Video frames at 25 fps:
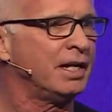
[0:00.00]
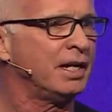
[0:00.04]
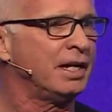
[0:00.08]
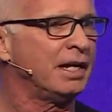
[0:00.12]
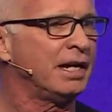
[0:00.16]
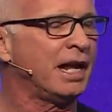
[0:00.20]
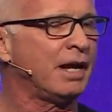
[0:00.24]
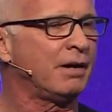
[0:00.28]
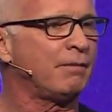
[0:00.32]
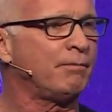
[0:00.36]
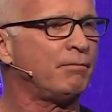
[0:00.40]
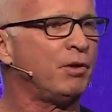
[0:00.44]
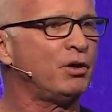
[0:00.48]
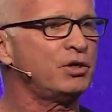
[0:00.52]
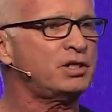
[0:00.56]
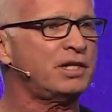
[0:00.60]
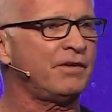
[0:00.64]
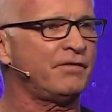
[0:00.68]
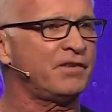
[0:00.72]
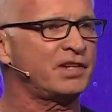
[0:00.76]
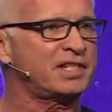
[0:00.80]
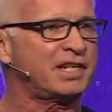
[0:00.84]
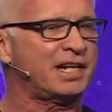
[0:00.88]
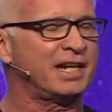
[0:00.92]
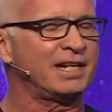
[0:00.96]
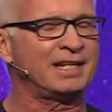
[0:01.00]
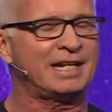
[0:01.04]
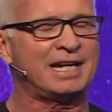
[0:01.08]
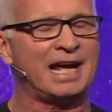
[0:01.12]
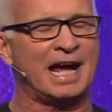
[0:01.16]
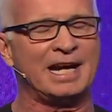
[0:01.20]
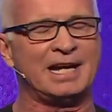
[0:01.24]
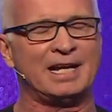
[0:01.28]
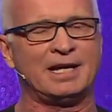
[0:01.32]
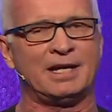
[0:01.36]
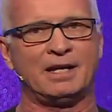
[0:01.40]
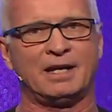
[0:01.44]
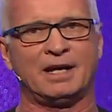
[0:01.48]
Now, most of us can
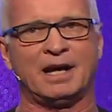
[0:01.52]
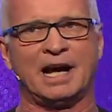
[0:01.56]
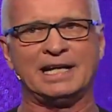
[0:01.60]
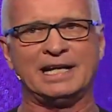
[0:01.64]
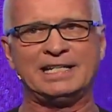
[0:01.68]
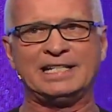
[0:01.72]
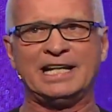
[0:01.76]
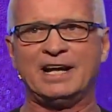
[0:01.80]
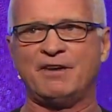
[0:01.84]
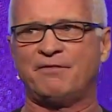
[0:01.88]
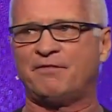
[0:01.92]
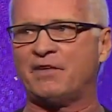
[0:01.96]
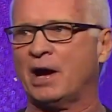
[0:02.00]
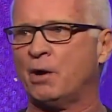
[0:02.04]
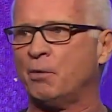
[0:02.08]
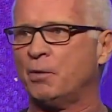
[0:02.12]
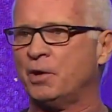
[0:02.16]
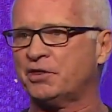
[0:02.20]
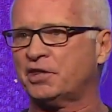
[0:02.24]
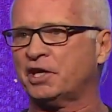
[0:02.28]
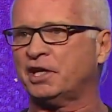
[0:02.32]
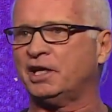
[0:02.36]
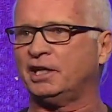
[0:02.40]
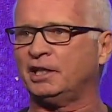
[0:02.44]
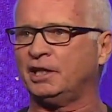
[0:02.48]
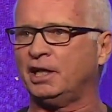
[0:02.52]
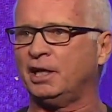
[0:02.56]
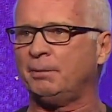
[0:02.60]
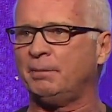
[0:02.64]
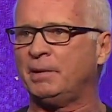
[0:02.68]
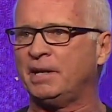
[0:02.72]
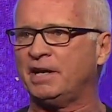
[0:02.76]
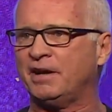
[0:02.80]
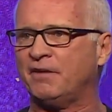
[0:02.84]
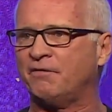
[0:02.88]
kind of identify with it a little bit.